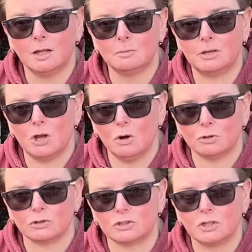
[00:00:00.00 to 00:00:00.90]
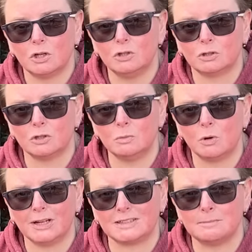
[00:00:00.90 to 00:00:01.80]
because you're going to
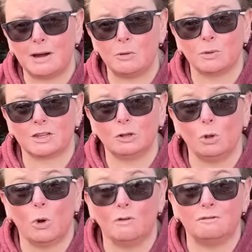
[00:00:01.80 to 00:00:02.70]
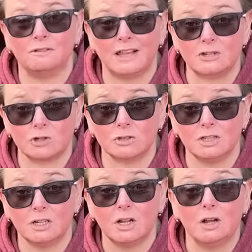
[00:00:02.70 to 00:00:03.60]
want a tomato with a lot of flesh on
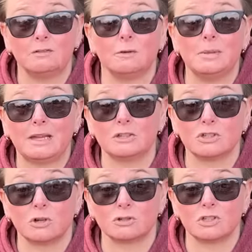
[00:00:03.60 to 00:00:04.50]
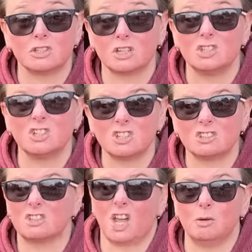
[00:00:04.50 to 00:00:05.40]
it for making sauces, because you
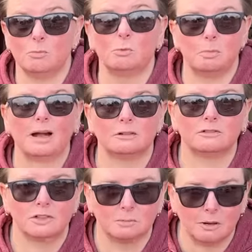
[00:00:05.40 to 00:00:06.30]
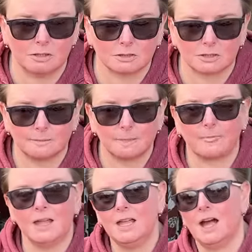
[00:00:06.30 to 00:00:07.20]
just get more bang for your buck.
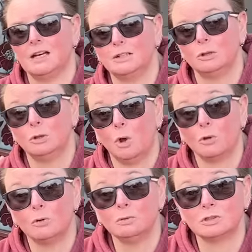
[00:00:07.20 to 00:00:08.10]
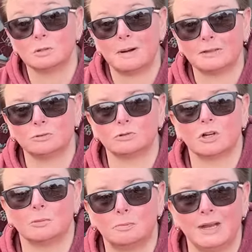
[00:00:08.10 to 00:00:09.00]
And a lot of those tomatoes
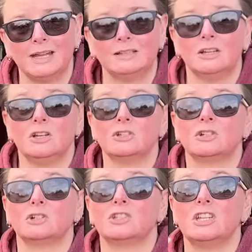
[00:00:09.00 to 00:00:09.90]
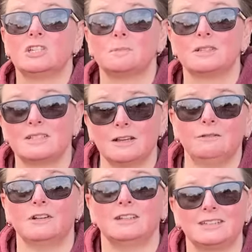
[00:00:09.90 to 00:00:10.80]
are bred because they
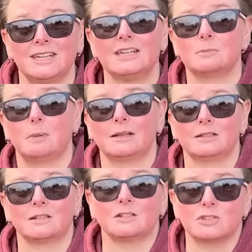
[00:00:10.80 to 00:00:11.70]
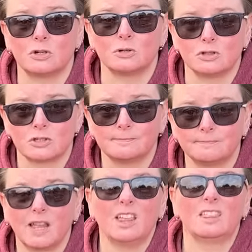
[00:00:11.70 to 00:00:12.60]
specifically taste better in a sauce.
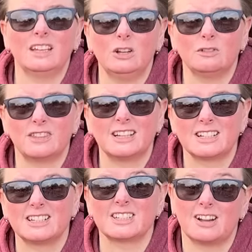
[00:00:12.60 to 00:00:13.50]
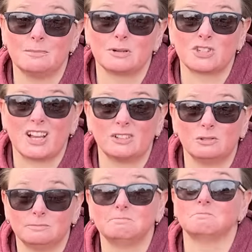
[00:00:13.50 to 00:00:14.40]
Think of things like San
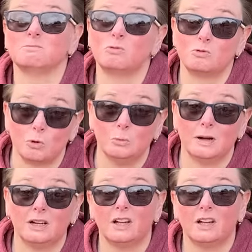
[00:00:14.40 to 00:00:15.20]
Marzano, Roma,